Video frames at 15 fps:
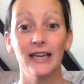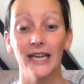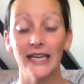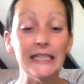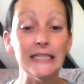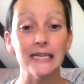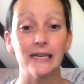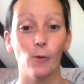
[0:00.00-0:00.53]

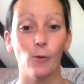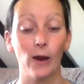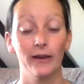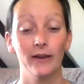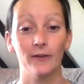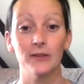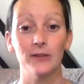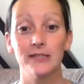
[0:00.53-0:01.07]
eating well
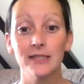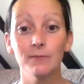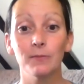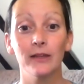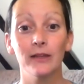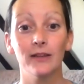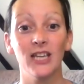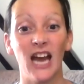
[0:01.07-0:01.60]
enough. It's
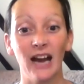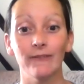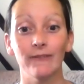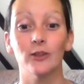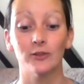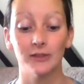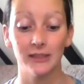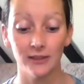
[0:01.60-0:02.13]
simply that you
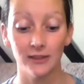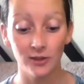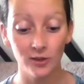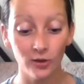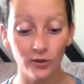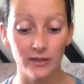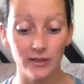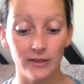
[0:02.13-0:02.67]
haven't got rid of the
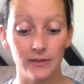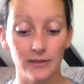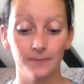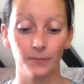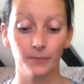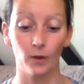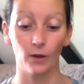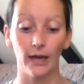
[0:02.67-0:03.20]
toxins.
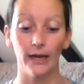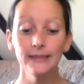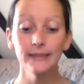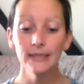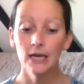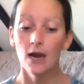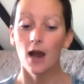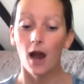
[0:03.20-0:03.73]
Okay.
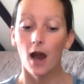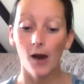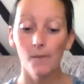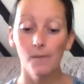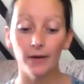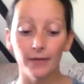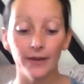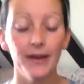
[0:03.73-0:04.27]

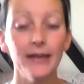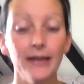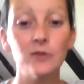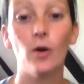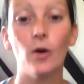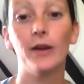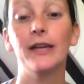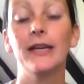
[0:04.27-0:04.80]
The
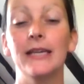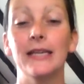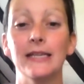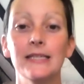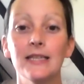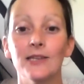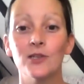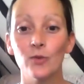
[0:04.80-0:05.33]
next one
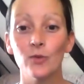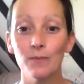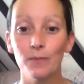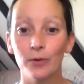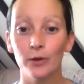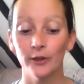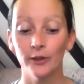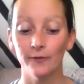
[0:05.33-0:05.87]
is to
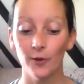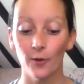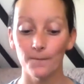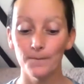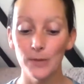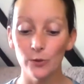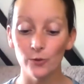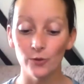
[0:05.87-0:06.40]
improve your
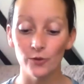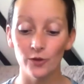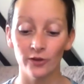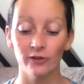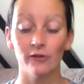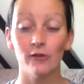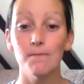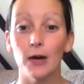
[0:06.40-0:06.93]
mood or
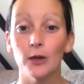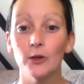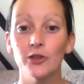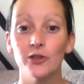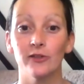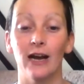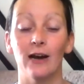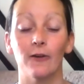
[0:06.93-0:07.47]
your
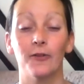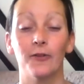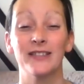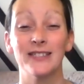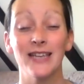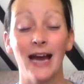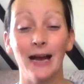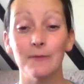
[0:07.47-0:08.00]
emotional health.
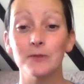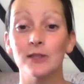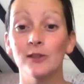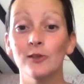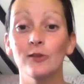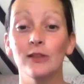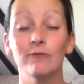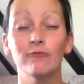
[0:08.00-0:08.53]
There's an
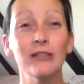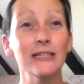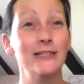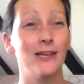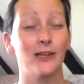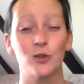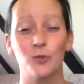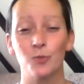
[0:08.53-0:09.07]
absolutely
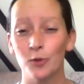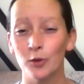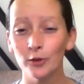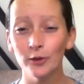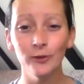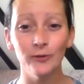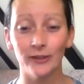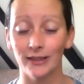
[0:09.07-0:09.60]
research
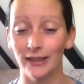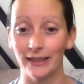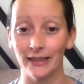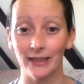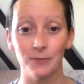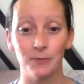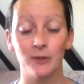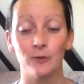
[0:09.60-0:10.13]
proven
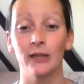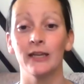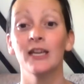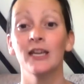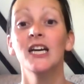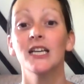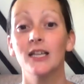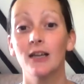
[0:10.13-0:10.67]
link between
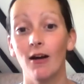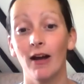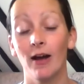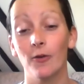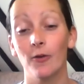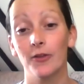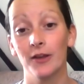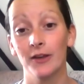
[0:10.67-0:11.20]
gut
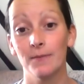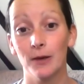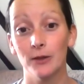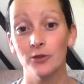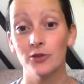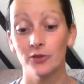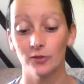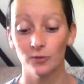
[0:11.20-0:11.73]
health and
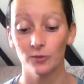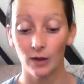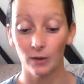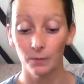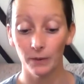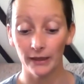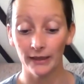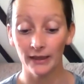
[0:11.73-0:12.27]
emotional
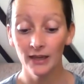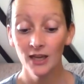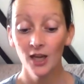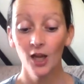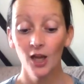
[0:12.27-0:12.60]
well-being.